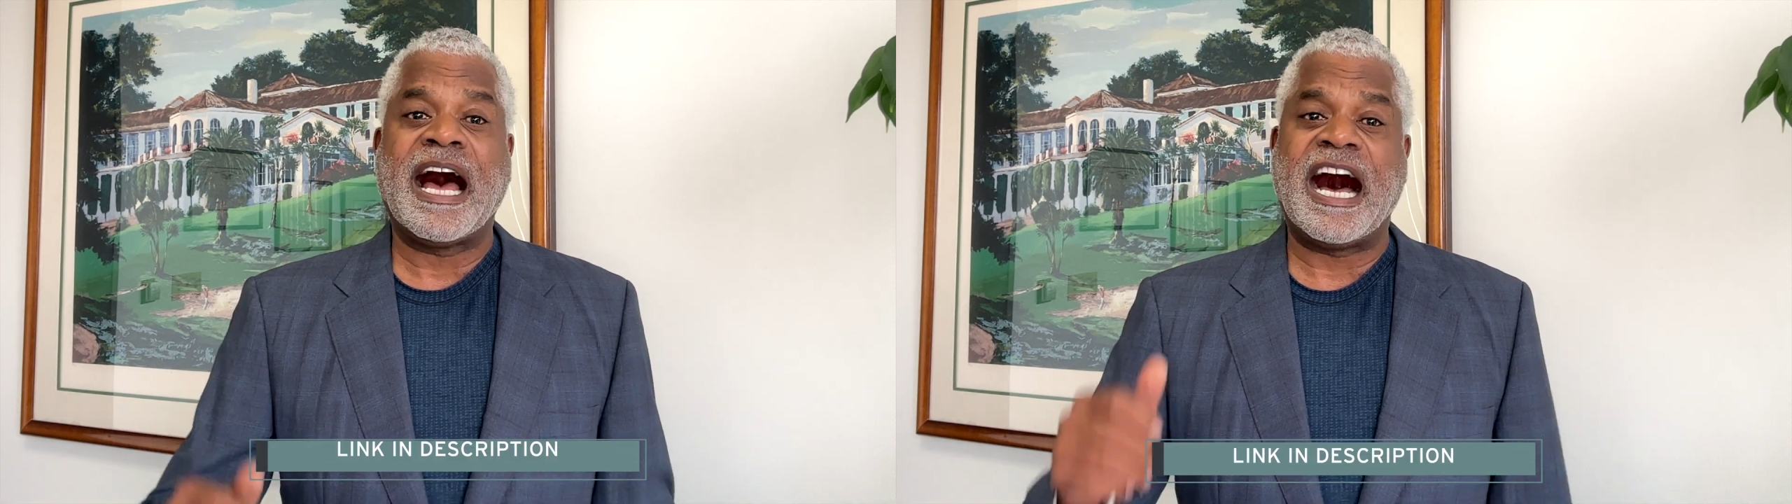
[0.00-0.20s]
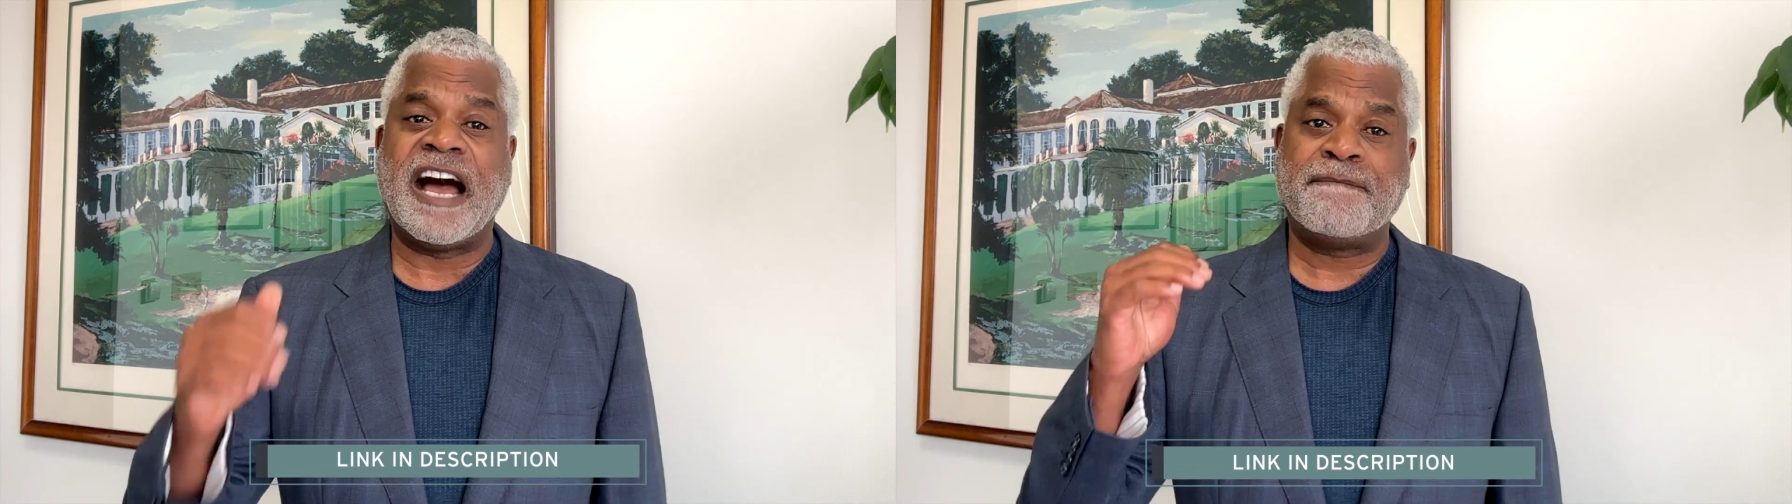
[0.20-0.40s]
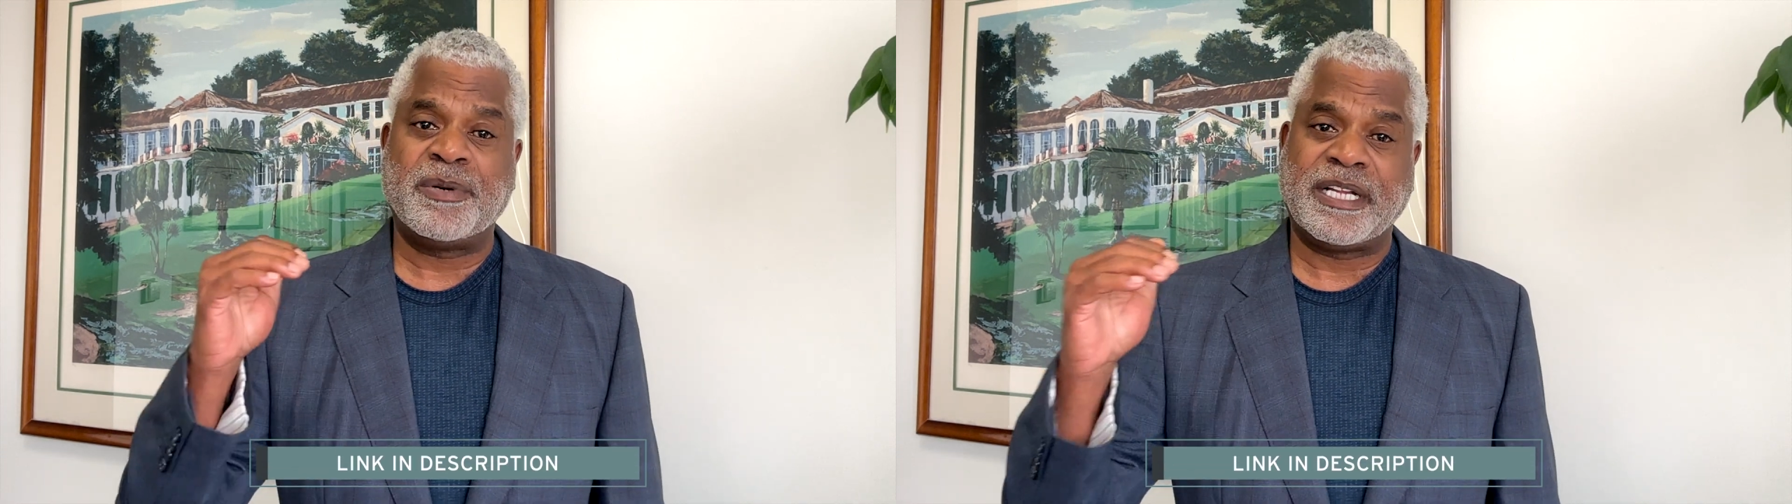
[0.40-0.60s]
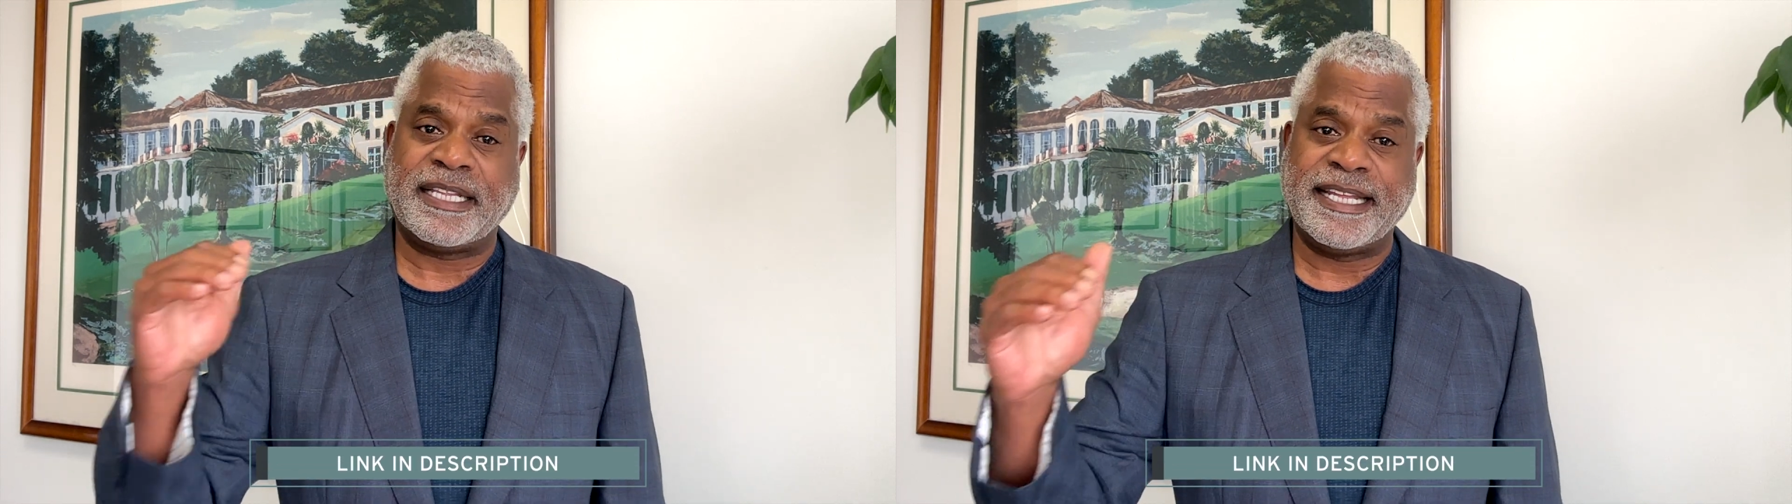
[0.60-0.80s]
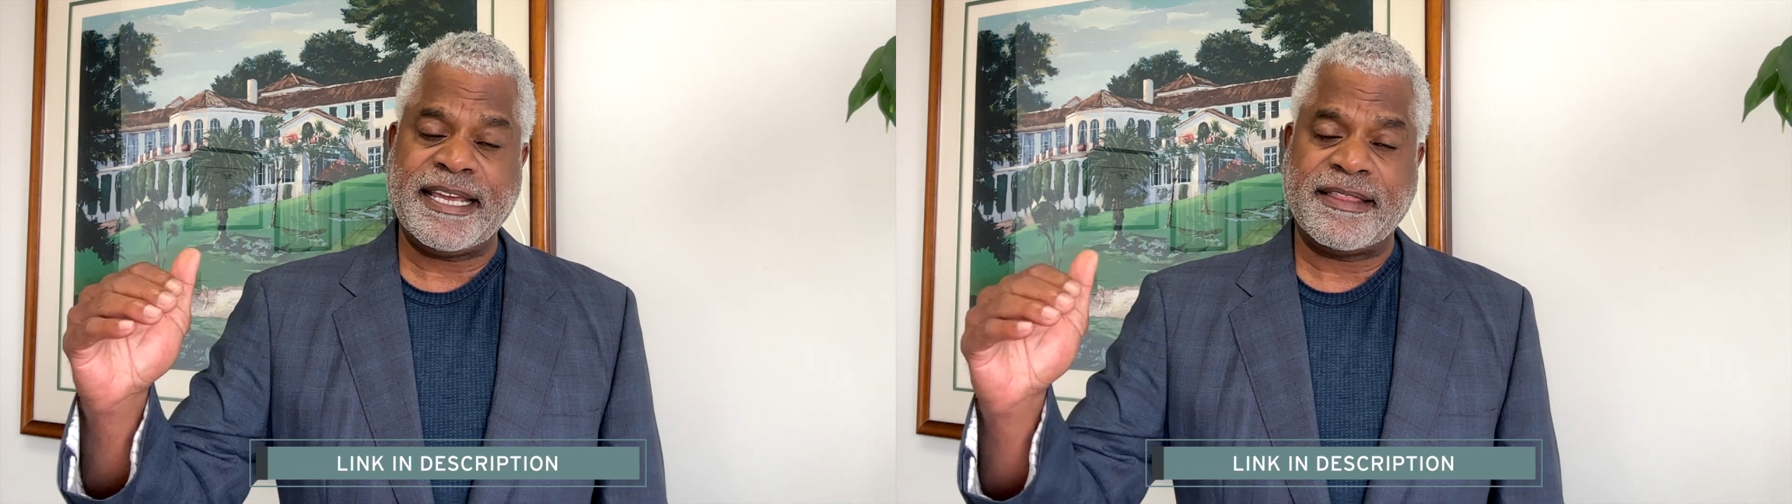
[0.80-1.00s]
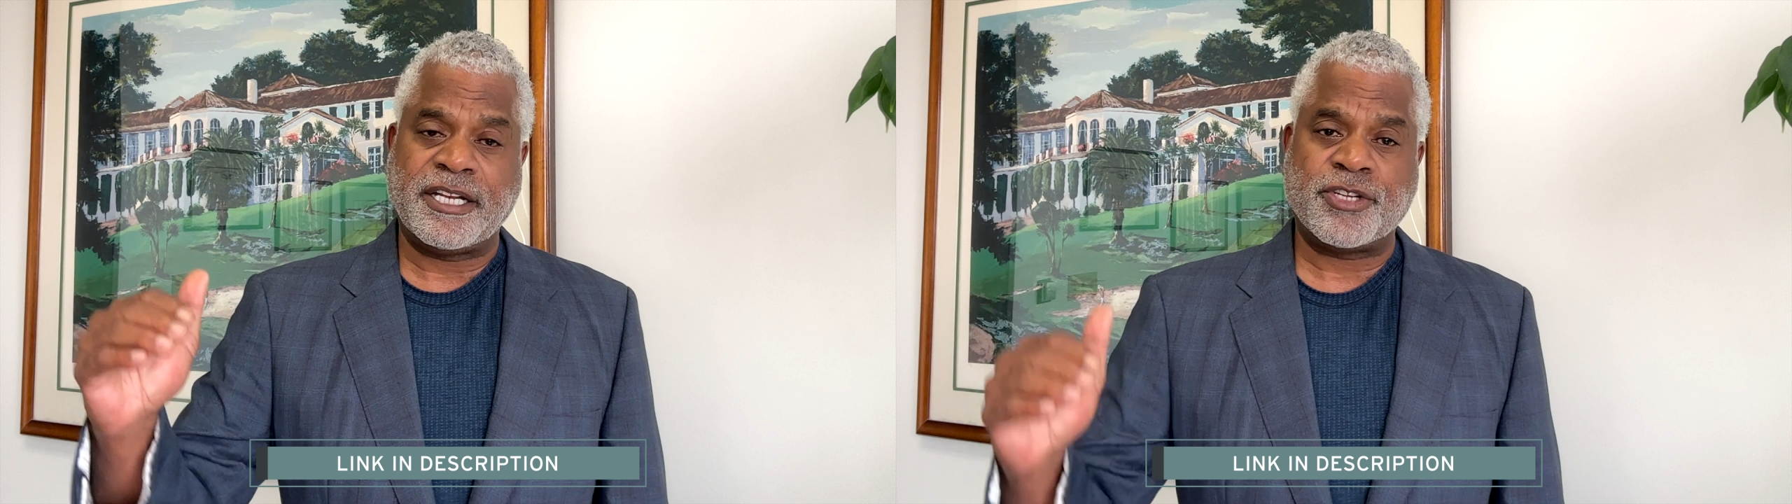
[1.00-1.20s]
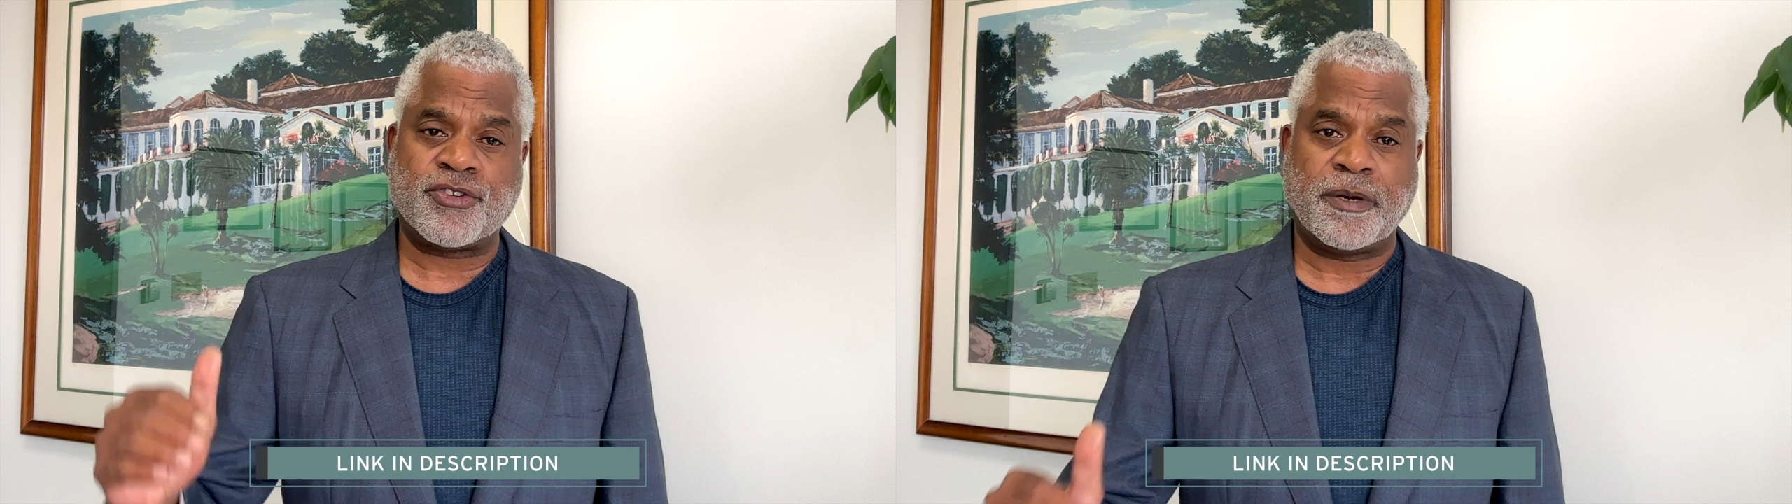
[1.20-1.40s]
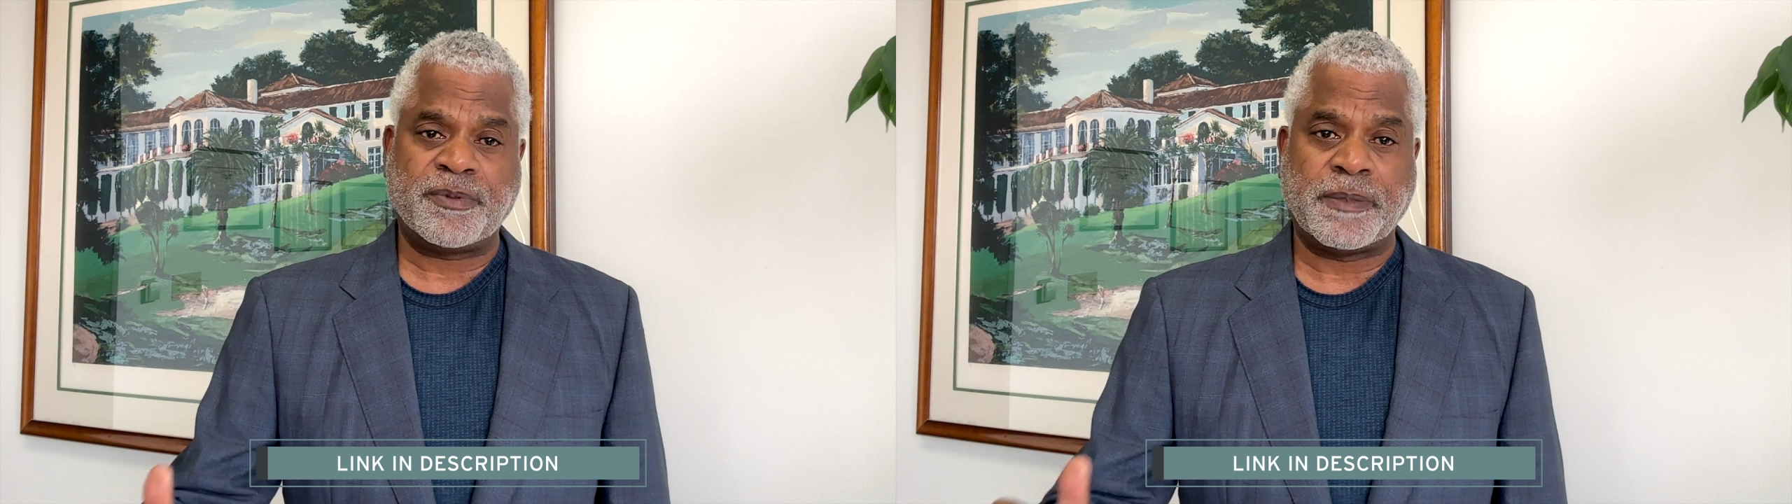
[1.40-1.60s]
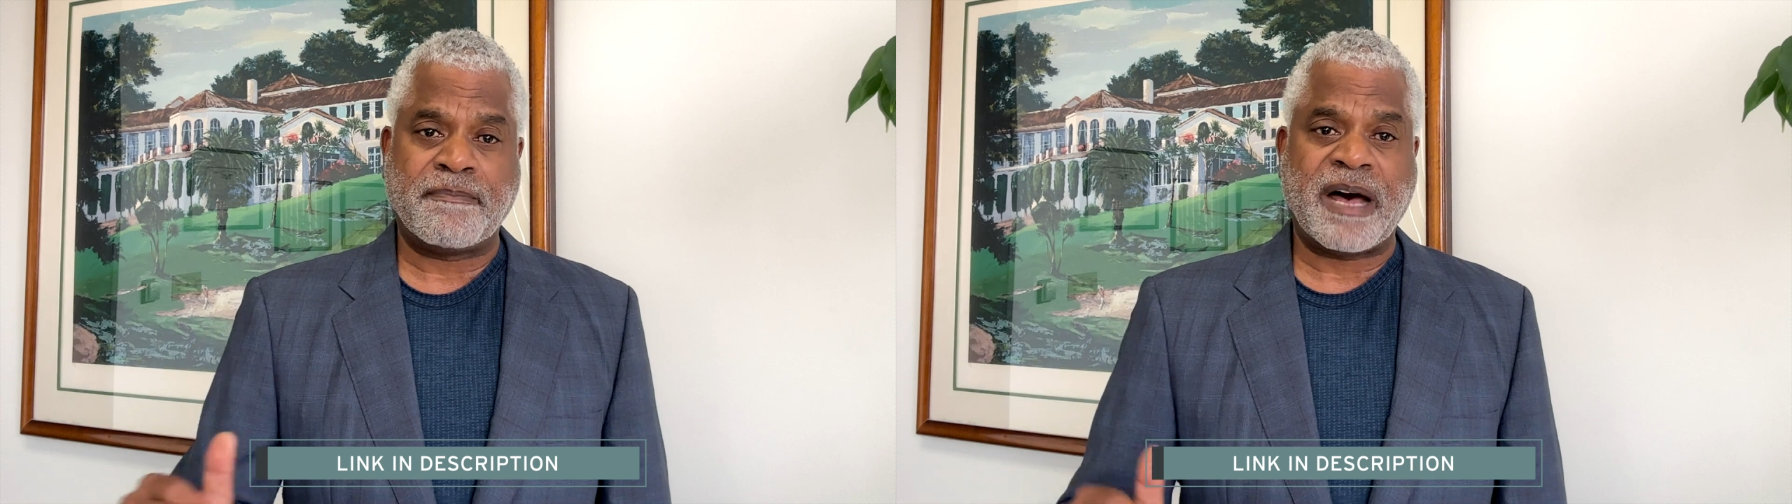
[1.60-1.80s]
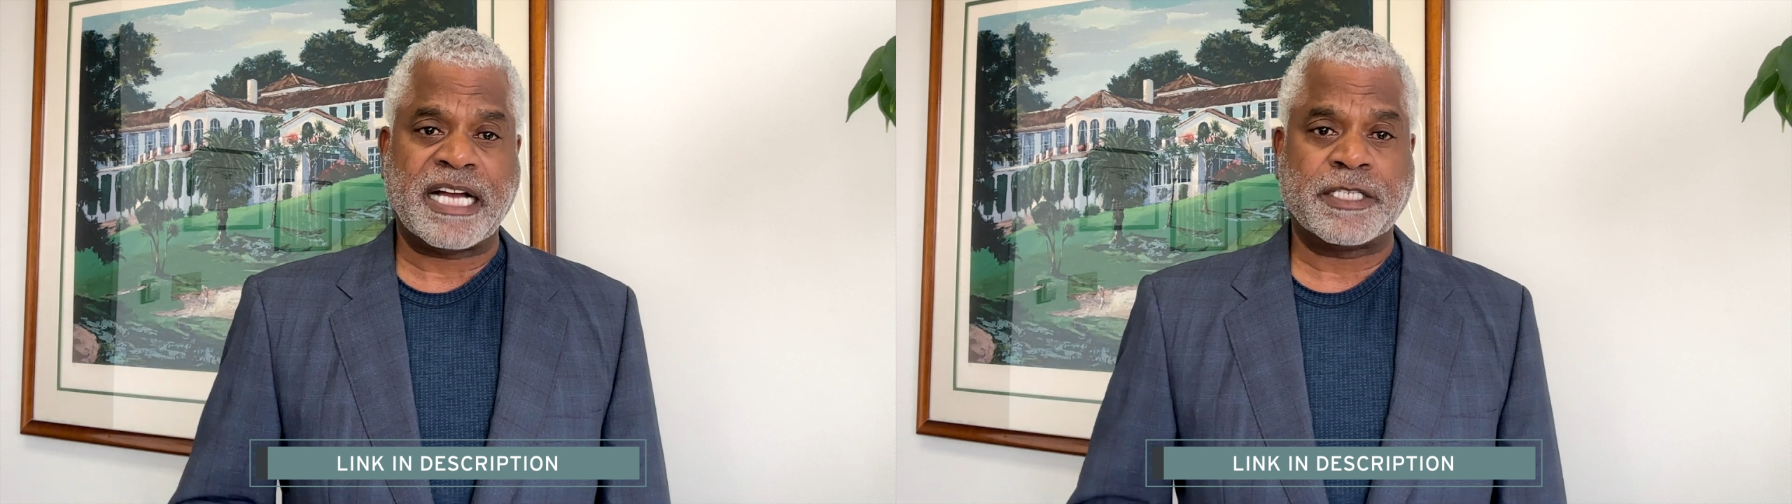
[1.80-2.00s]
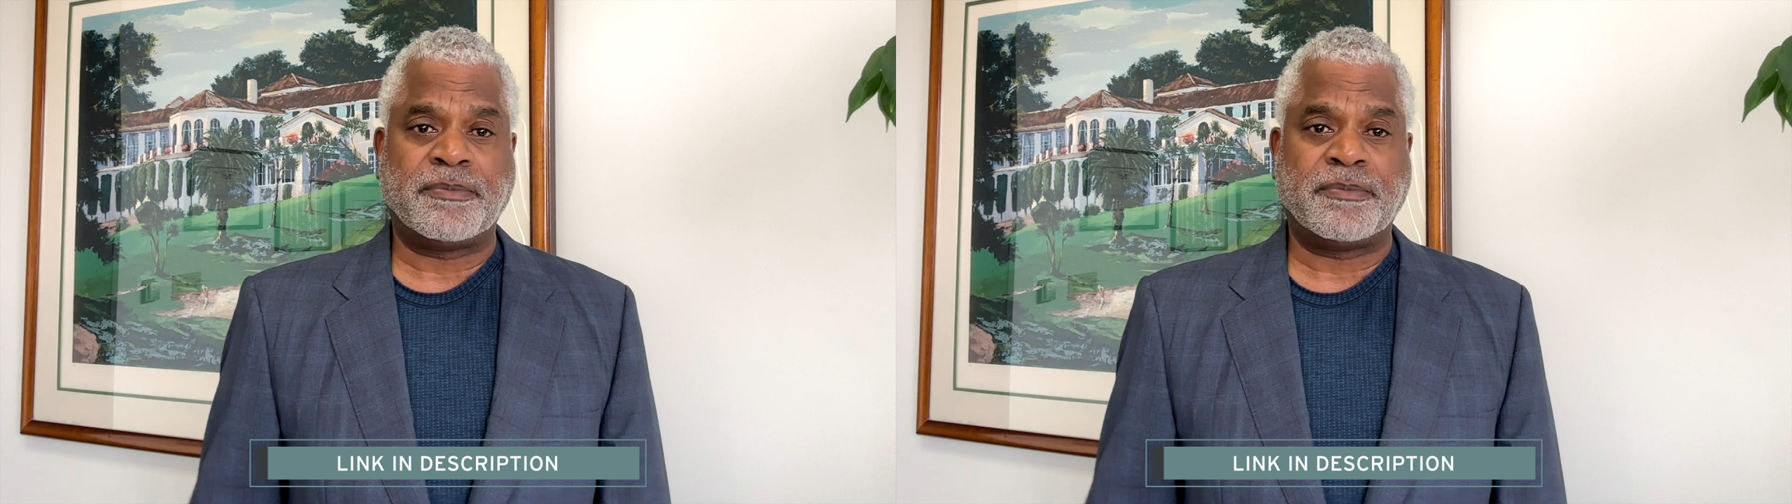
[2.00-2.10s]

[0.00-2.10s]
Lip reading: I've put a link in the description box